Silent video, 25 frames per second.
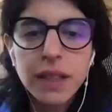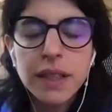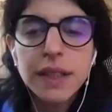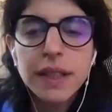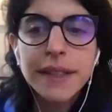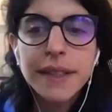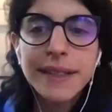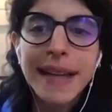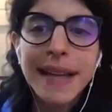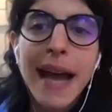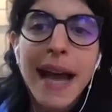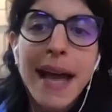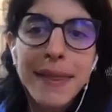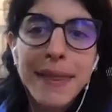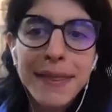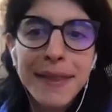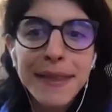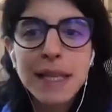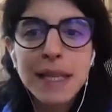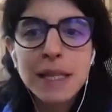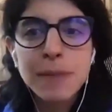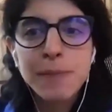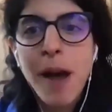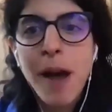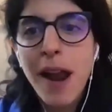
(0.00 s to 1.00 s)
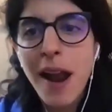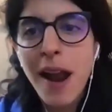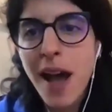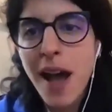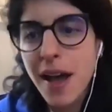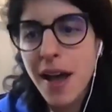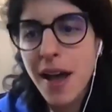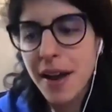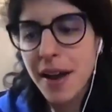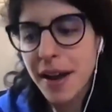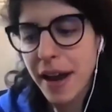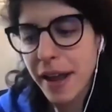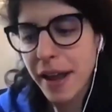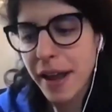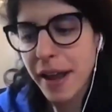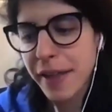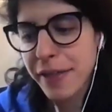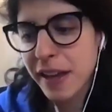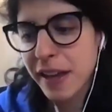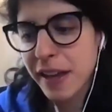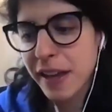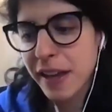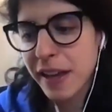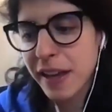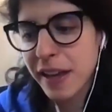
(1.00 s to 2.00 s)
Yeah, I think that's spot on. I
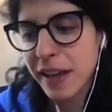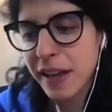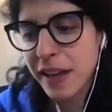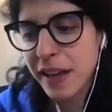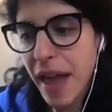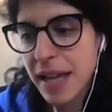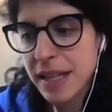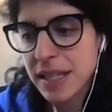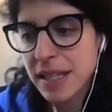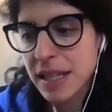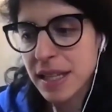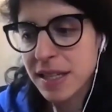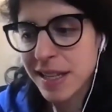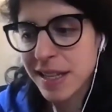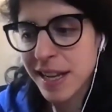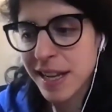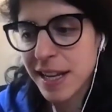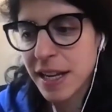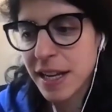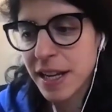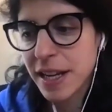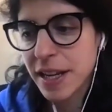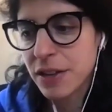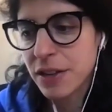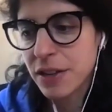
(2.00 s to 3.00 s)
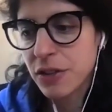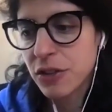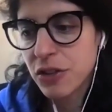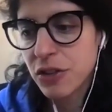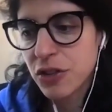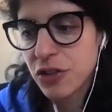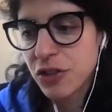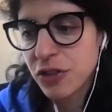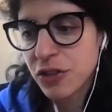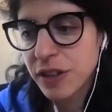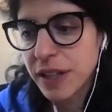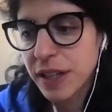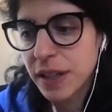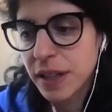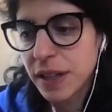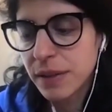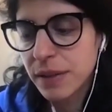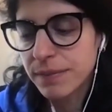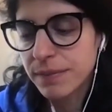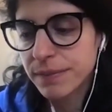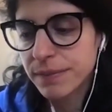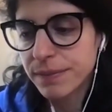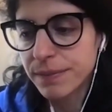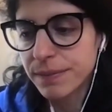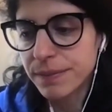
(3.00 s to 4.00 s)
think as a data industry,
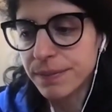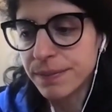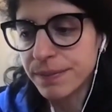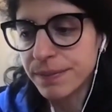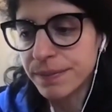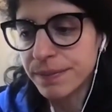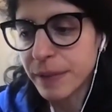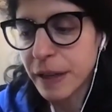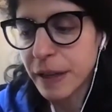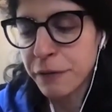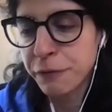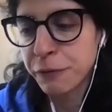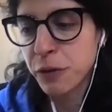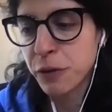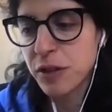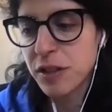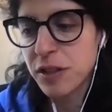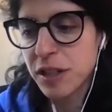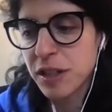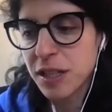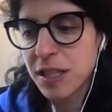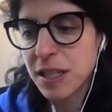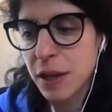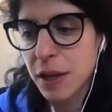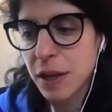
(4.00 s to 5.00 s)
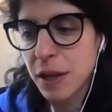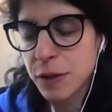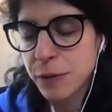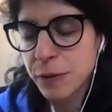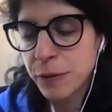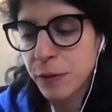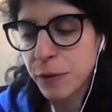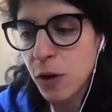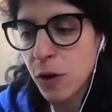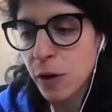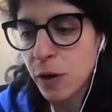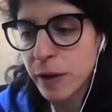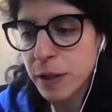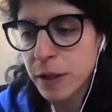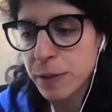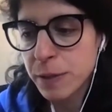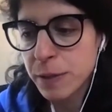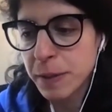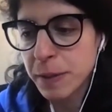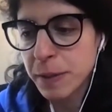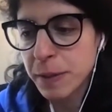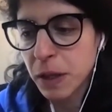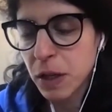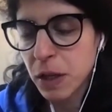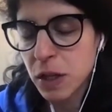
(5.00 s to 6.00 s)
if we're successful, it's
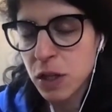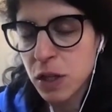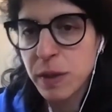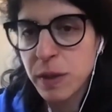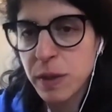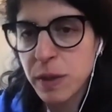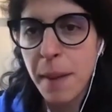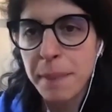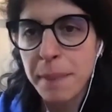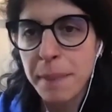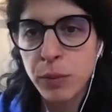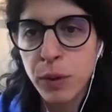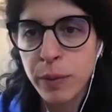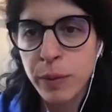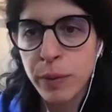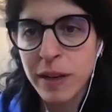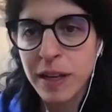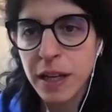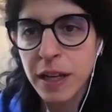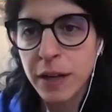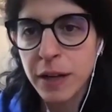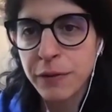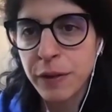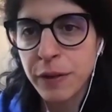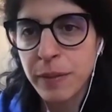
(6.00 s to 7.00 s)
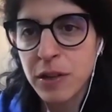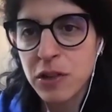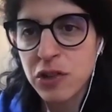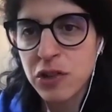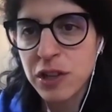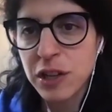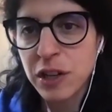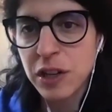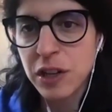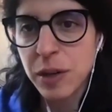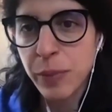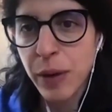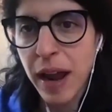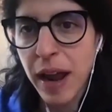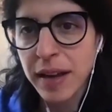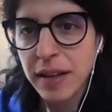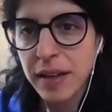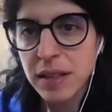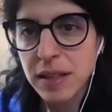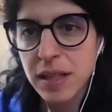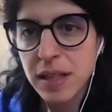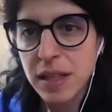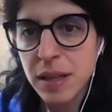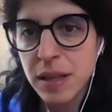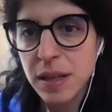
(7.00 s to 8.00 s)
because we adopted what we need from engineering
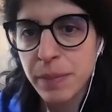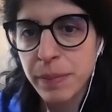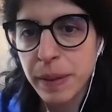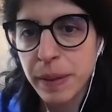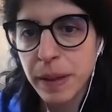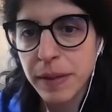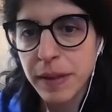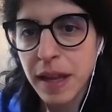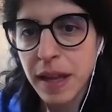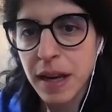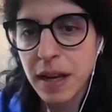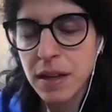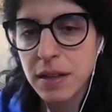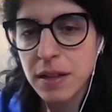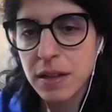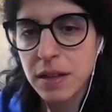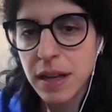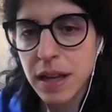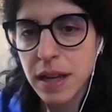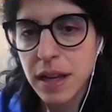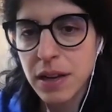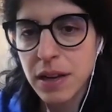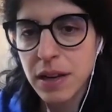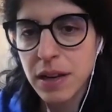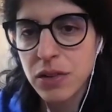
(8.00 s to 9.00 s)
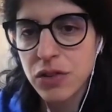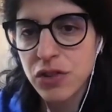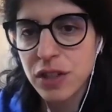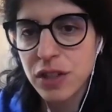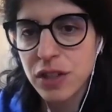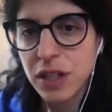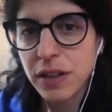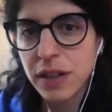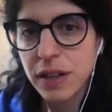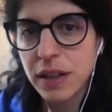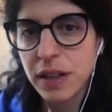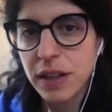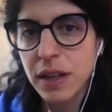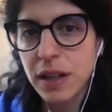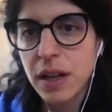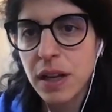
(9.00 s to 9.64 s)
practices and built that into data engineering.